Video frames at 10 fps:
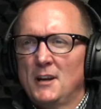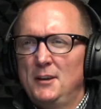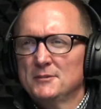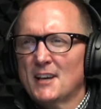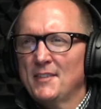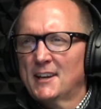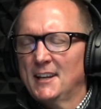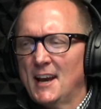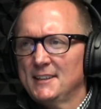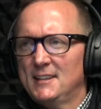Well, him? he was on the where
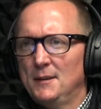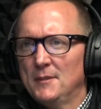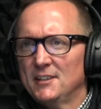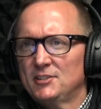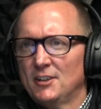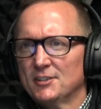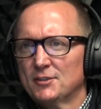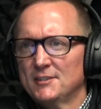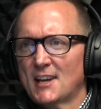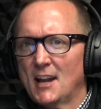cadet team this year,
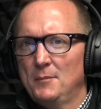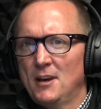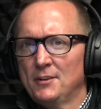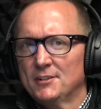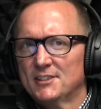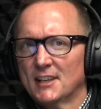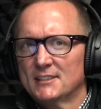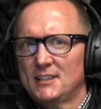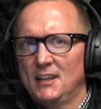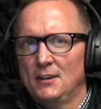so he's got to be under
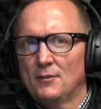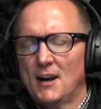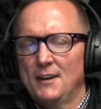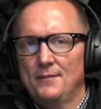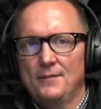sixteen, right?